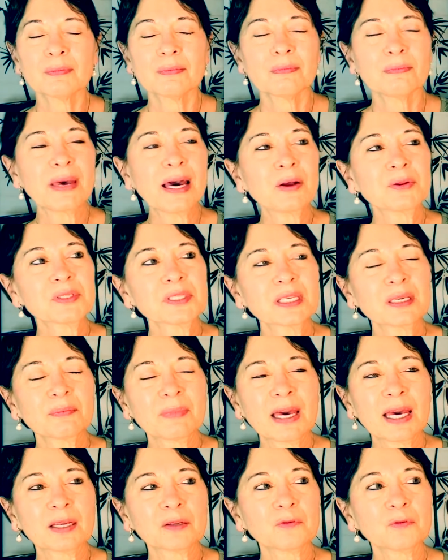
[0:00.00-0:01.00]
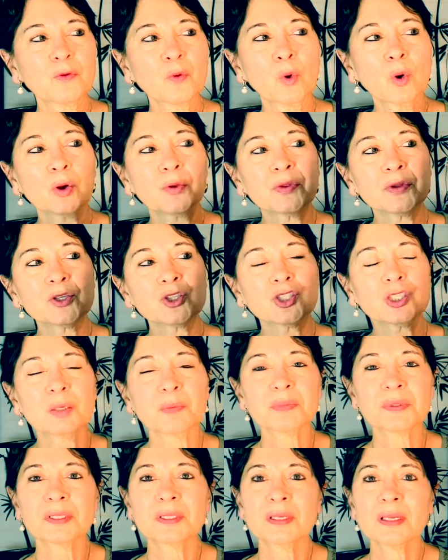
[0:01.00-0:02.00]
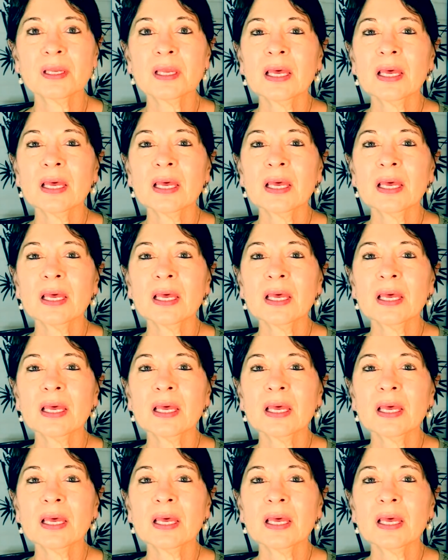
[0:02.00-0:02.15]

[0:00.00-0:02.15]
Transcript: bouncing back and forth, the ships.